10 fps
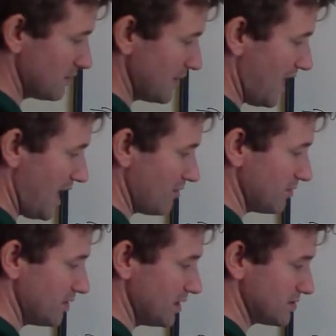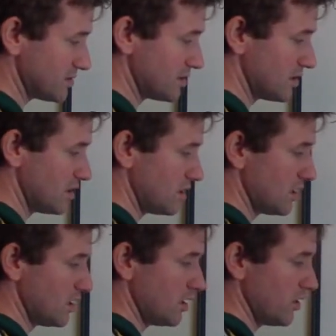be half of this,
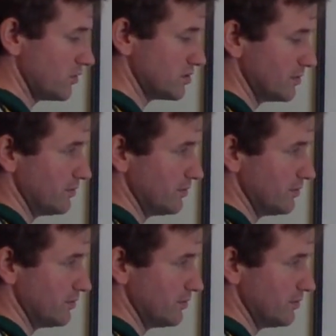which will be